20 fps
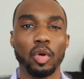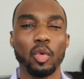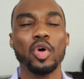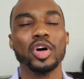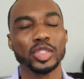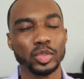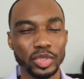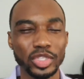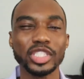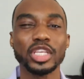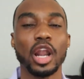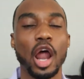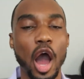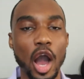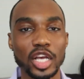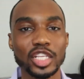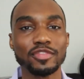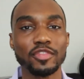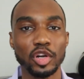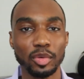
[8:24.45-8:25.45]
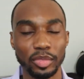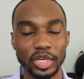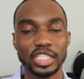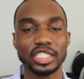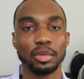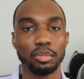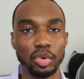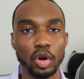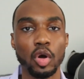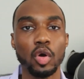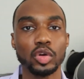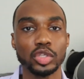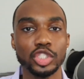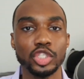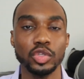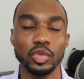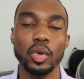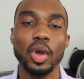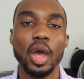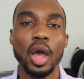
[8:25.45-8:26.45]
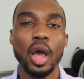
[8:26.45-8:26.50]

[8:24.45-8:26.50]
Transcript: Well, it's an Oxford, but it's a brogue too.